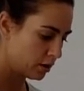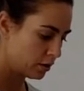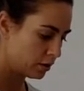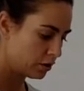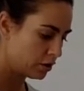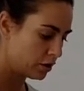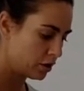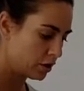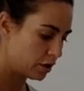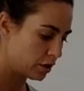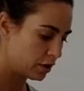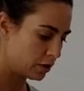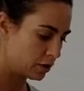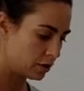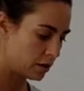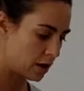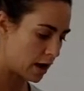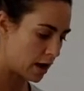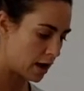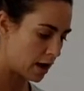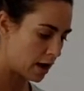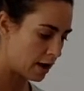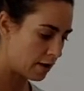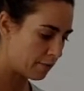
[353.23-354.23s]
You can
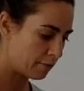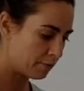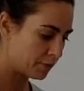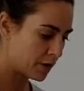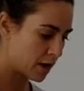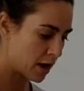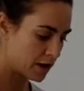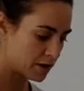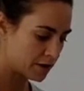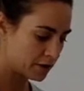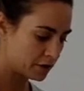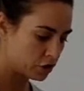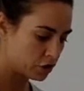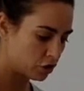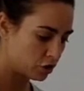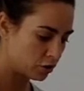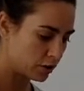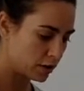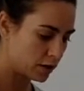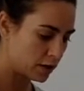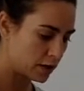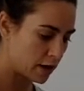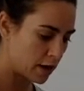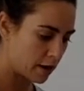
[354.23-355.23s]
cut your
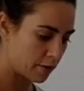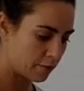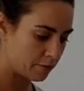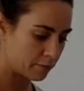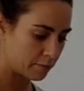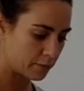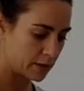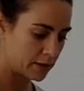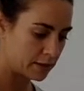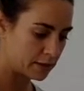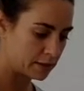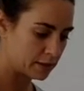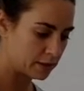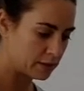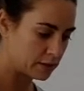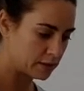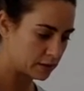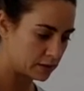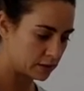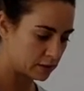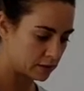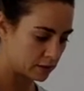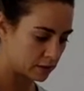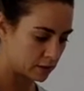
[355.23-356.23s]
chocolate up
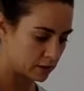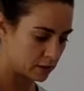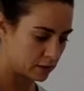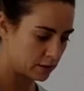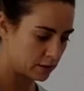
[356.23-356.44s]
as